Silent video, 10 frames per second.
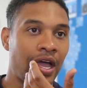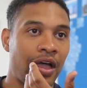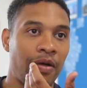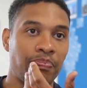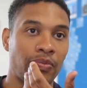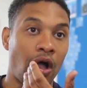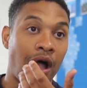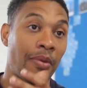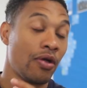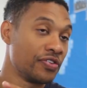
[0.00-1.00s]
Um,
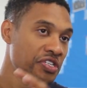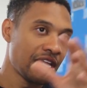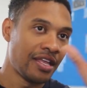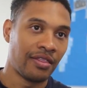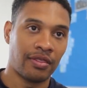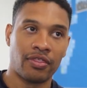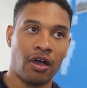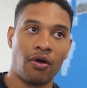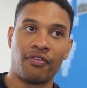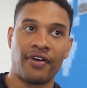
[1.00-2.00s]
I'm overseeing the
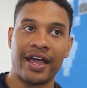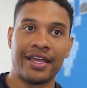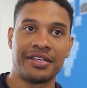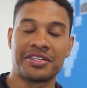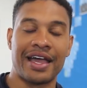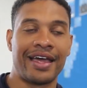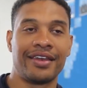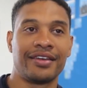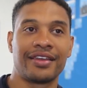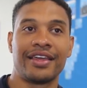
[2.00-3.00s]
whole phase,
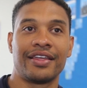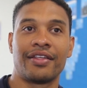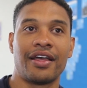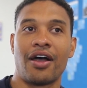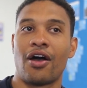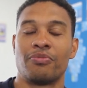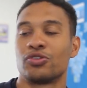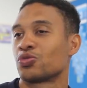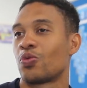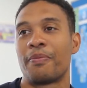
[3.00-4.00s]
and it, I'm
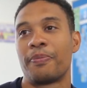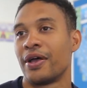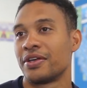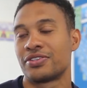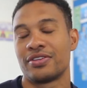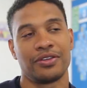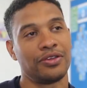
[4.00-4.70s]
just one person.